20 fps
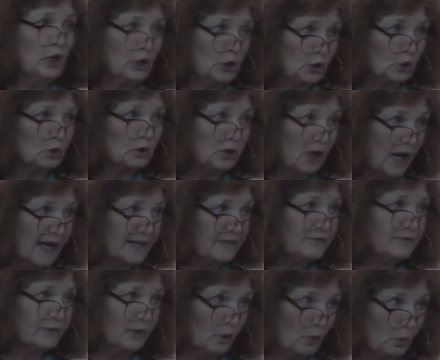your
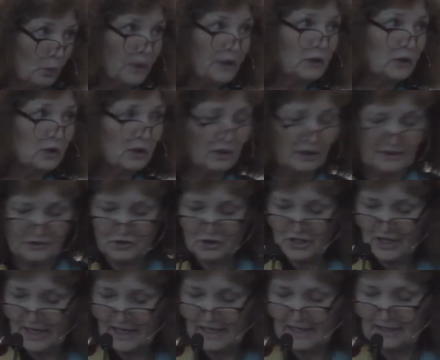life will
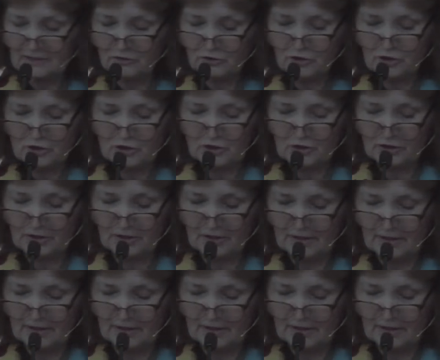change